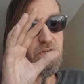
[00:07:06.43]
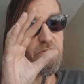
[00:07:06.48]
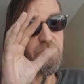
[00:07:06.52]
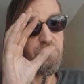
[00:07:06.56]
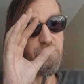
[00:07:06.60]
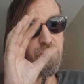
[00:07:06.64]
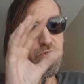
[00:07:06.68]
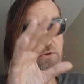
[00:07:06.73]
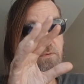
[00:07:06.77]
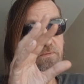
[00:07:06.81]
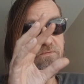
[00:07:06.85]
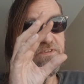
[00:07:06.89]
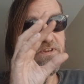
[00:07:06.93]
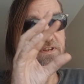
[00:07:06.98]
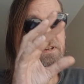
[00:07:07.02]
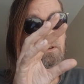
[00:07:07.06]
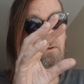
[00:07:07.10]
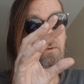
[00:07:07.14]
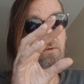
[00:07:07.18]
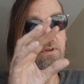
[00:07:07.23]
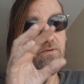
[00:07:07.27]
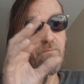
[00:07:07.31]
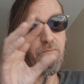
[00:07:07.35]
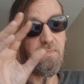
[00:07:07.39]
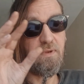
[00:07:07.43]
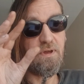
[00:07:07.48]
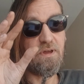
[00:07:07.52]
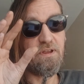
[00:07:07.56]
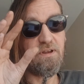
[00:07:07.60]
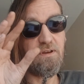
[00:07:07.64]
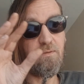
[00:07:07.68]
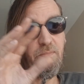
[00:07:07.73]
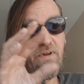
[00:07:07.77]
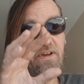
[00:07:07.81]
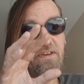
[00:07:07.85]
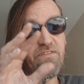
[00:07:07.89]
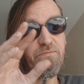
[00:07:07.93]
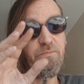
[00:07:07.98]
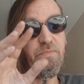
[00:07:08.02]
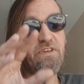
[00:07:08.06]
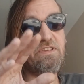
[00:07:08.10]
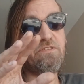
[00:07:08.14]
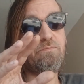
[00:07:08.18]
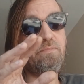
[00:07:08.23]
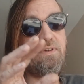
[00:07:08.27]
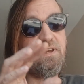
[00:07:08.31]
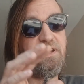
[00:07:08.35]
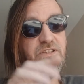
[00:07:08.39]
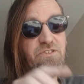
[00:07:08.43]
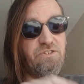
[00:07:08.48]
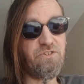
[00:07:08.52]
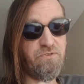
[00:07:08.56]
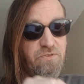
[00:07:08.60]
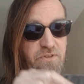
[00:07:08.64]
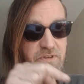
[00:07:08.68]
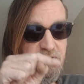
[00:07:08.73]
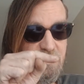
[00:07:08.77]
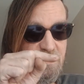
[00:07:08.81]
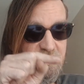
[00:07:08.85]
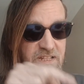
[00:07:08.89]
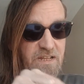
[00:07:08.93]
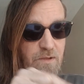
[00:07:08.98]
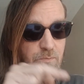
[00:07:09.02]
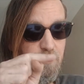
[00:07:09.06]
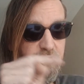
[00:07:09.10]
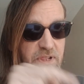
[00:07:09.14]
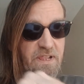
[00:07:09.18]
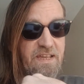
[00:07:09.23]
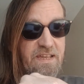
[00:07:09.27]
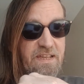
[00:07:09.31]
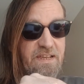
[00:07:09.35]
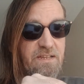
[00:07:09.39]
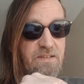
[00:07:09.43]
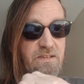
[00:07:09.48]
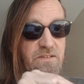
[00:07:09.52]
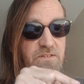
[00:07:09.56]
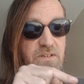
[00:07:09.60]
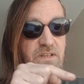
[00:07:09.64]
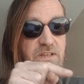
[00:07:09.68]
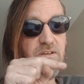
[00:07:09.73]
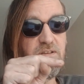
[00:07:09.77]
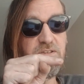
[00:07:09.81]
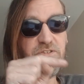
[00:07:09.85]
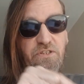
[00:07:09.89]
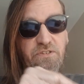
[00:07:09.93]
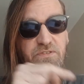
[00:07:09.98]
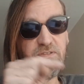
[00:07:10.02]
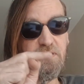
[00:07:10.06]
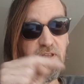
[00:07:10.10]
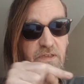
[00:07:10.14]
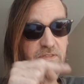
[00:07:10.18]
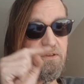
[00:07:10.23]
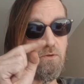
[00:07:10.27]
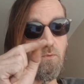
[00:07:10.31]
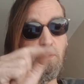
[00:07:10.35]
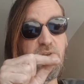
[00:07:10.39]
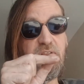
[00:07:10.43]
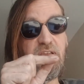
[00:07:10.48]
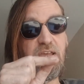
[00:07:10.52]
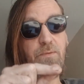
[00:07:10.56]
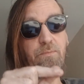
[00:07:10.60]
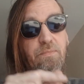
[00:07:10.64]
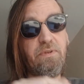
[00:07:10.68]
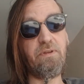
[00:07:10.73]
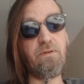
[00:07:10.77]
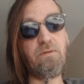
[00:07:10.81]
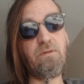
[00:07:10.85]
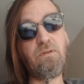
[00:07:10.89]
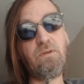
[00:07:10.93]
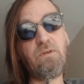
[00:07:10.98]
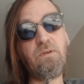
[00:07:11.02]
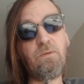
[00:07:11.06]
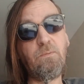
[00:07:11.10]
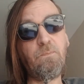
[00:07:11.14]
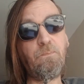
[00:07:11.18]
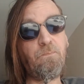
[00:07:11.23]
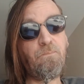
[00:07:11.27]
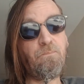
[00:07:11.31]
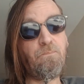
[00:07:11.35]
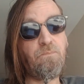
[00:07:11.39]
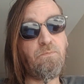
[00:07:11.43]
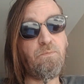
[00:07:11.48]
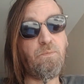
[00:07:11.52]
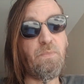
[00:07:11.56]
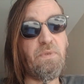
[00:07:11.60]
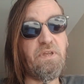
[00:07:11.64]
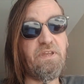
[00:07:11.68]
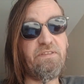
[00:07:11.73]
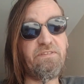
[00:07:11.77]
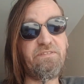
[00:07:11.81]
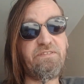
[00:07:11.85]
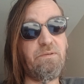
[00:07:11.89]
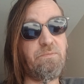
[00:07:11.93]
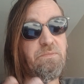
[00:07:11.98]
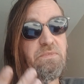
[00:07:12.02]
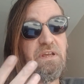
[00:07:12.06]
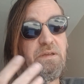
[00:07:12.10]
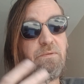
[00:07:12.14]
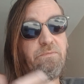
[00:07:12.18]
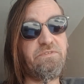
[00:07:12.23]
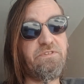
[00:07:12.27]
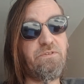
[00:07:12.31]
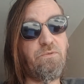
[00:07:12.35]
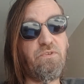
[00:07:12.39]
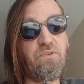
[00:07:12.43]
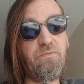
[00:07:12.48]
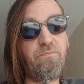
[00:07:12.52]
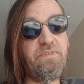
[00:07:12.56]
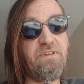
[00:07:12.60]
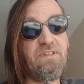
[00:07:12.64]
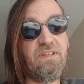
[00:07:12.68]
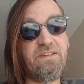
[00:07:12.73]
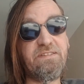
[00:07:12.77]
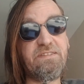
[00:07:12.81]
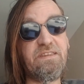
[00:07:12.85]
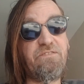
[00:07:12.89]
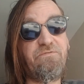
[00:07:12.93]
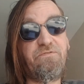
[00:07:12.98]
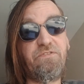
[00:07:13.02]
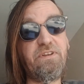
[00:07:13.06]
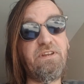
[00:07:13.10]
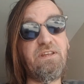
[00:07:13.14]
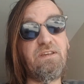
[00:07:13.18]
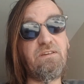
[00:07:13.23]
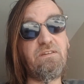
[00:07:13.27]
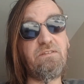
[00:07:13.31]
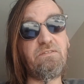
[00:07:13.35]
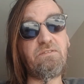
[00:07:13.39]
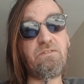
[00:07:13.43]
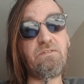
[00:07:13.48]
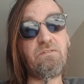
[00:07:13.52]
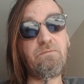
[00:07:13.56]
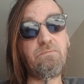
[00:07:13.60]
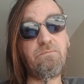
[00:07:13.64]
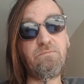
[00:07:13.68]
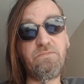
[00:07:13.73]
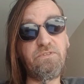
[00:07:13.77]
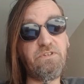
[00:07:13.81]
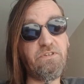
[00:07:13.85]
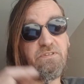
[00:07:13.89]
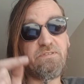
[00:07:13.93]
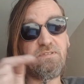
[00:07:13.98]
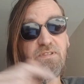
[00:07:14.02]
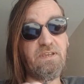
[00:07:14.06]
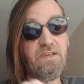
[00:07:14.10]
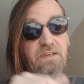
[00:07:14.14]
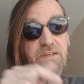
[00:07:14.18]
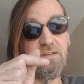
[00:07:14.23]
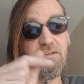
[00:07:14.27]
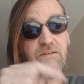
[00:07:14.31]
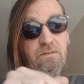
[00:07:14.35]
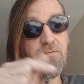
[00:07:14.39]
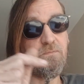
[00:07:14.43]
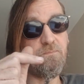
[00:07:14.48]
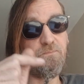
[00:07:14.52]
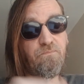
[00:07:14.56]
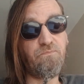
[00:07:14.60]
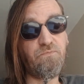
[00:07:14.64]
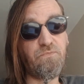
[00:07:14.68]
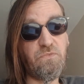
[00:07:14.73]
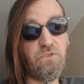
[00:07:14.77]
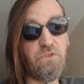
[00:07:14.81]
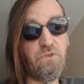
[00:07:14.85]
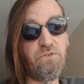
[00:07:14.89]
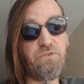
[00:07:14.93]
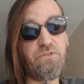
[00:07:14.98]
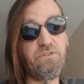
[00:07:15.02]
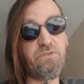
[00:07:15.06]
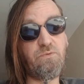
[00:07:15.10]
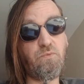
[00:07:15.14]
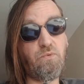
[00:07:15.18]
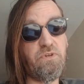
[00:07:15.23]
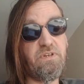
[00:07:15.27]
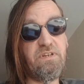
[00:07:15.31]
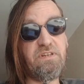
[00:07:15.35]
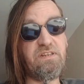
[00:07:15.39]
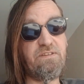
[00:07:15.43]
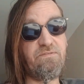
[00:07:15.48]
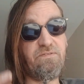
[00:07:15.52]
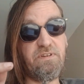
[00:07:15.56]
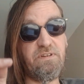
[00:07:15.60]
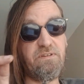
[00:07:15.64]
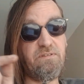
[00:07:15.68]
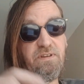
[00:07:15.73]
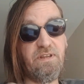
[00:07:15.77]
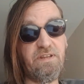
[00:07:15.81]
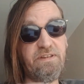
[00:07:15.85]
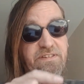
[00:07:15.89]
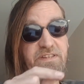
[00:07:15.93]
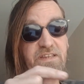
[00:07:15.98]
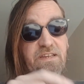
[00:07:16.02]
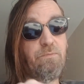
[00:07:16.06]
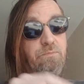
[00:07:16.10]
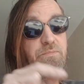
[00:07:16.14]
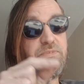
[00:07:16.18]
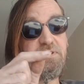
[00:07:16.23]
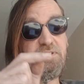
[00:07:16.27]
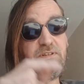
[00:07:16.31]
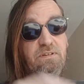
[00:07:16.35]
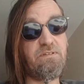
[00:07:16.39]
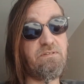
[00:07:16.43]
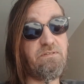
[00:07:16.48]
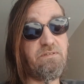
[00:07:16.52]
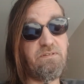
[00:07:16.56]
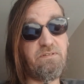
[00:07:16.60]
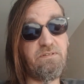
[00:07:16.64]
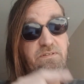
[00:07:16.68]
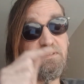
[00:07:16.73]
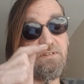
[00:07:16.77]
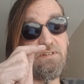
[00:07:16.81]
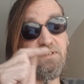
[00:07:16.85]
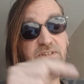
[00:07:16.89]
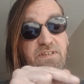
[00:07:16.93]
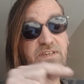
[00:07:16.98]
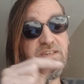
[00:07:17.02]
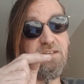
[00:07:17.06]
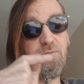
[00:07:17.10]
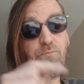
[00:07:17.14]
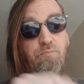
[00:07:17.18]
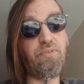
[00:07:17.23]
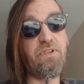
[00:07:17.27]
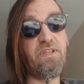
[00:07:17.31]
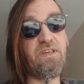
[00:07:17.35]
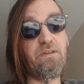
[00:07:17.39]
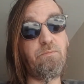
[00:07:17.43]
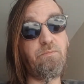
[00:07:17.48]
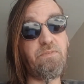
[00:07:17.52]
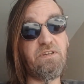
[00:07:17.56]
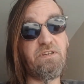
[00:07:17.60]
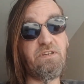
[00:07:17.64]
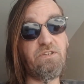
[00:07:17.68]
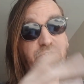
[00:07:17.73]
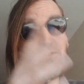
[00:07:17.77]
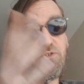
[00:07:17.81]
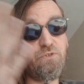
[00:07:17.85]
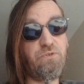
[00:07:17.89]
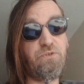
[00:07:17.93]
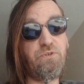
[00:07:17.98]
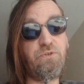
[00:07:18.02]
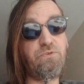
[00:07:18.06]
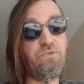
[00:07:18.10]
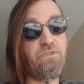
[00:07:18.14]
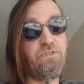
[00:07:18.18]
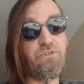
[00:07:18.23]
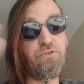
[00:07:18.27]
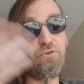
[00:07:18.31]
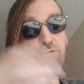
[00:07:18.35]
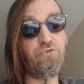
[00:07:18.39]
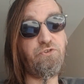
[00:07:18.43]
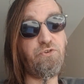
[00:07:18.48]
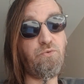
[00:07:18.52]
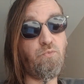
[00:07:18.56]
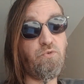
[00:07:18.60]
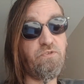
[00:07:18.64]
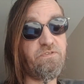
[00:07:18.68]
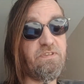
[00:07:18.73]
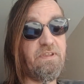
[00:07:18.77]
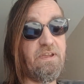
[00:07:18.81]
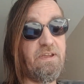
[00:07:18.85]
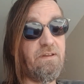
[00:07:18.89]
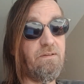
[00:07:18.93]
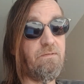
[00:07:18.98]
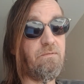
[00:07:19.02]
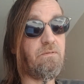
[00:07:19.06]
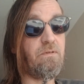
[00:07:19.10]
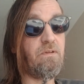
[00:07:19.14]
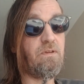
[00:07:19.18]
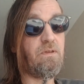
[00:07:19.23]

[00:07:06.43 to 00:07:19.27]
a YouTube video on a MySpace page, and you'd click play, and just nothing would happen. And sometimes it would be like that for days. Just like you just wouldn't even attempt to hit play because you knew that YouTube was down.